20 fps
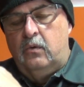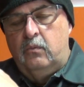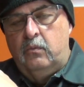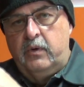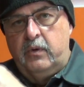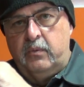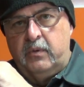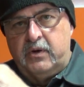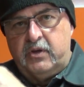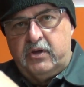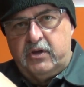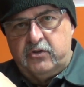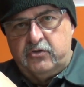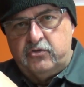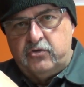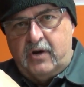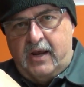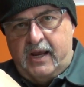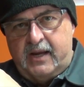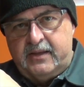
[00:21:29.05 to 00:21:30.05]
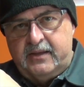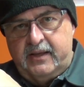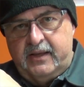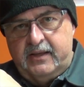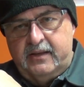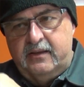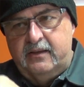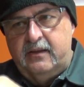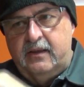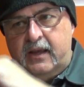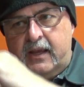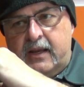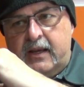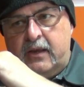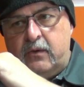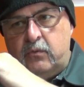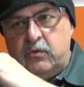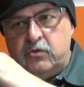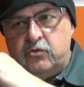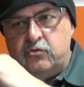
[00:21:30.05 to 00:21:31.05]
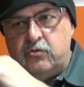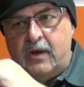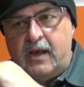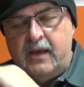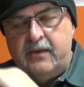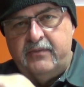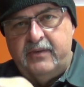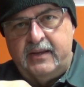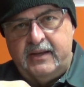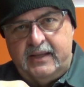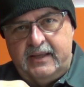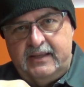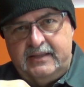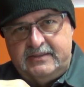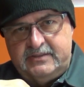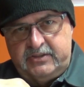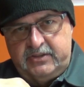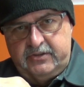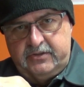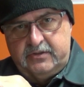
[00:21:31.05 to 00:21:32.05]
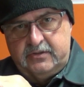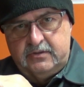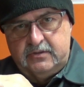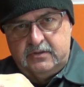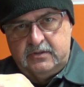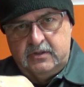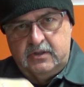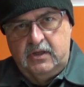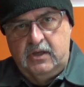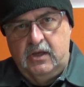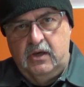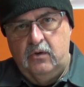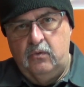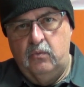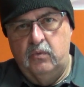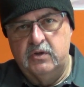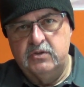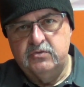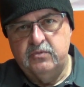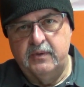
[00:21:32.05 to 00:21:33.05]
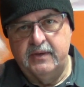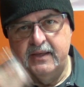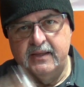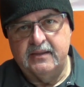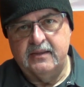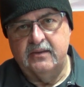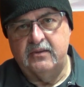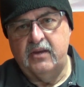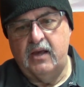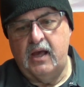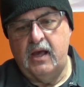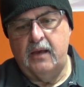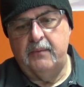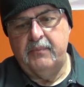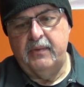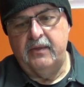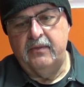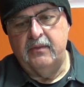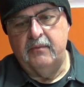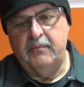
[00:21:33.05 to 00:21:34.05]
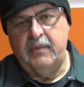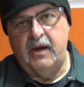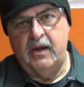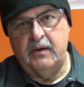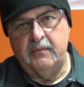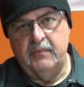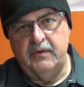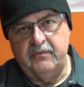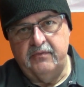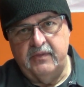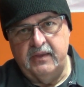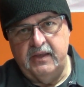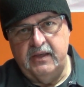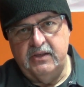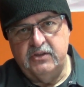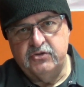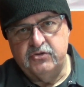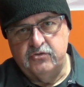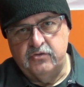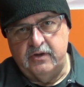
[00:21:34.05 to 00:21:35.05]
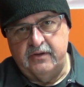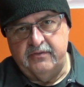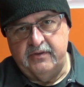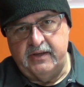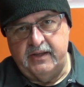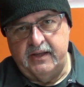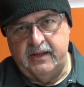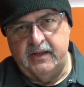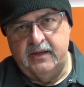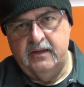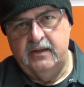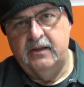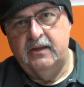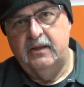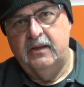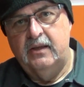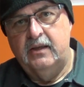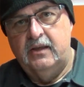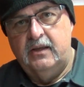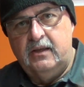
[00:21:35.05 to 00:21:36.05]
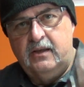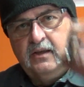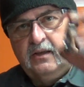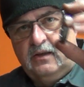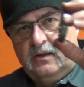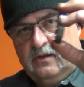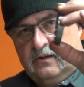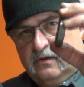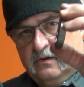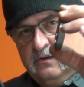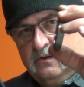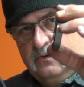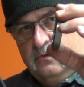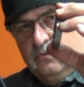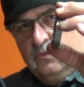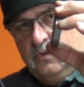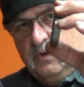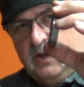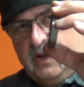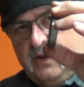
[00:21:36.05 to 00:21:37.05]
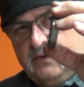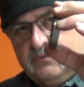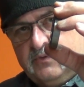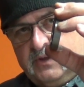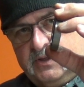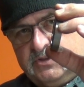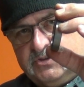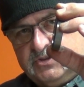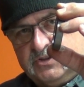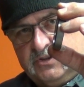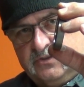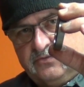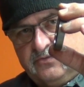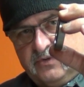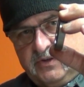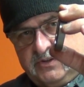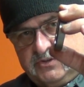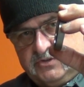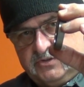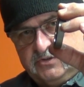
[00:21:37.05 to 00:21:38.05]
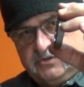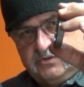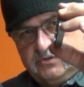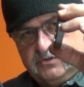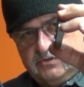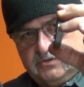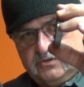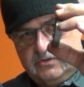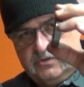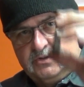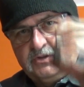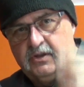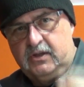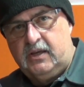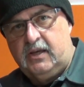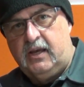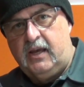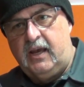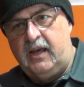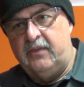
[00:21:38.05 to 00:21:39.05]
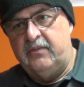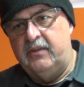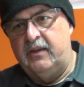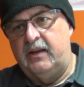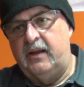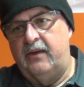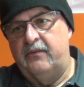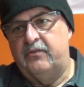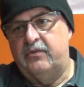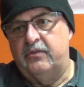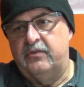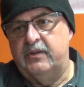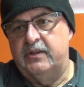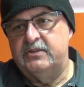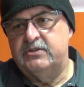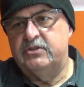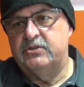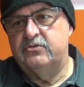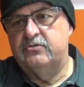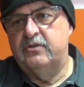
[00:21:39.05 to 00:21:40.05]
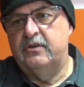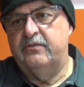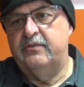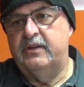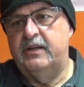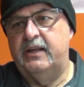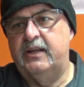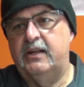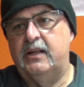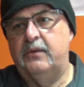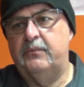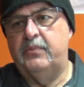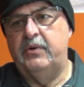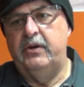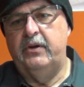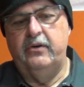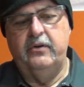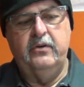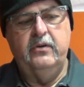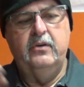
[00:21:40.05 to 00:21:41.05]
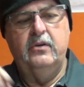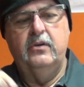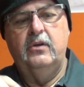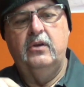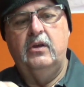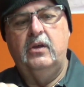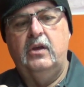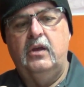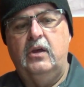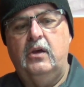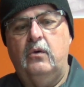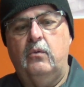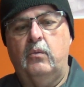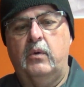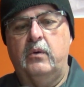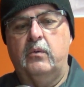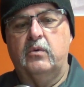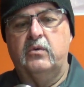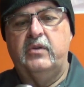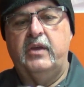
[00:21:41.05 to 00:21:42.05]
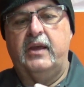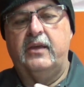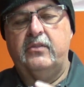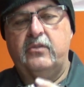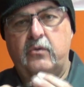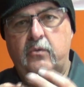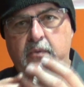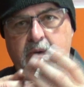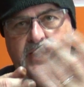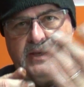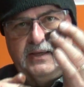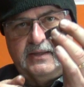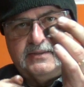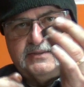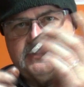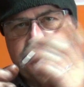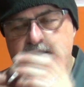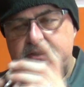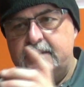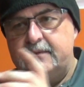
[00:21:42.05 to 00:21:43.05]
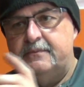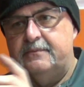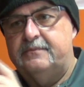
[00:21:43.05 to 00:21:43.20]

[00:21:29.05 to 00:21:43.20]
we would contract it and it would drive in easier. Once we get the top and the bottom of these driven in, we'll have these in the freezer. And then after this is driven in up here, we will take the race